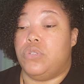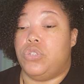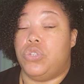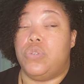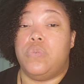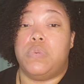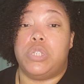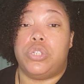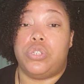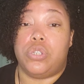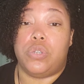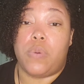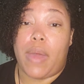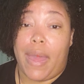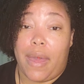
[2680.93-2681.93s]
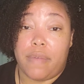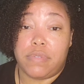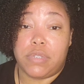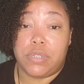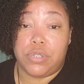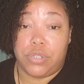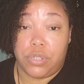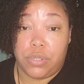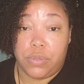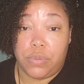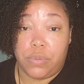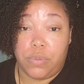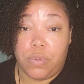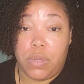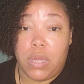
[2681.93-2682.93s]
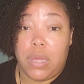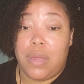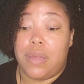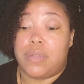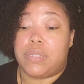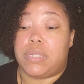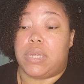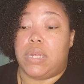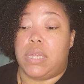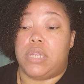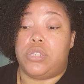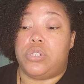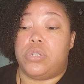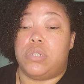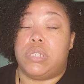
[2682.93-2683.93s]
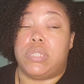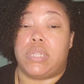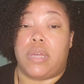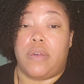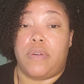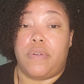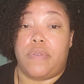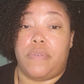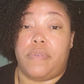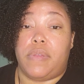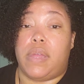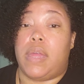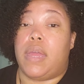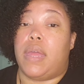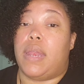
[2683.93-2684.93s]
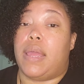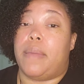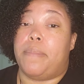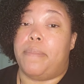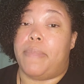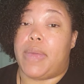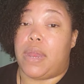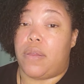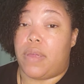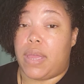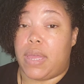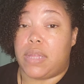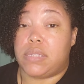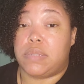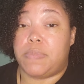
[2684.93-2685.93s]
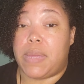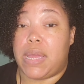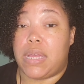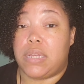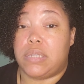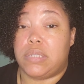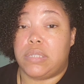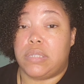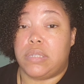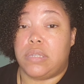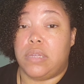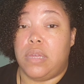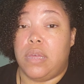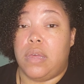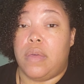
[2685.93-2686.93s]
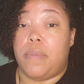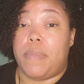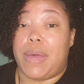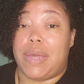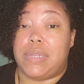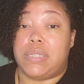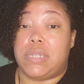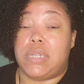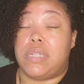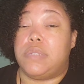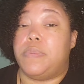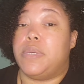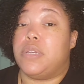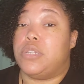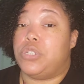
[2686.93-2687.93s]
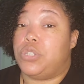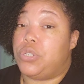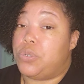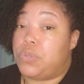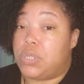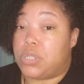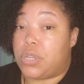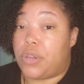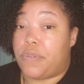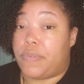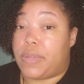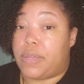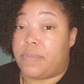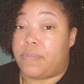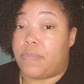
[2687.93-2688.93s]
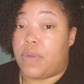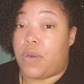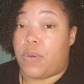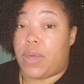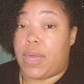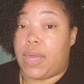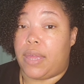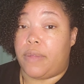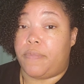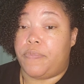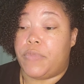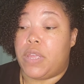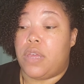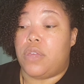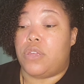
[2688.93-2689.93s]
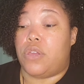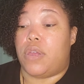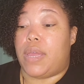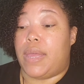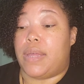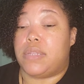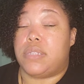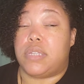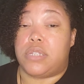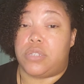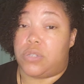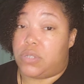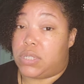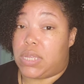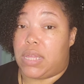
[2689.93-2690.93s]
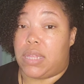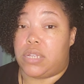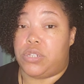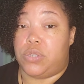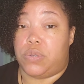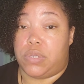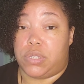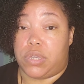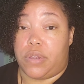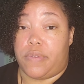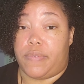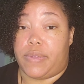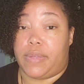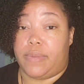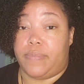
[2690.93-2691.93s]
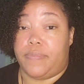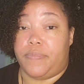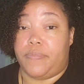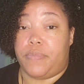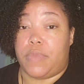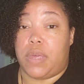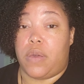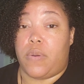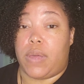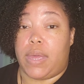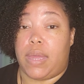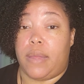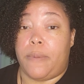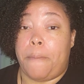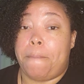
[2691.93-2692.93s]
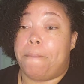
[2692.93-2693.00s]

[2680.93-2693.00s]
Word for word: do what you have to do to get yourself in a better headspace, Pisces, because you deserve it, okay? Your ancestors say that you deserve it, okay?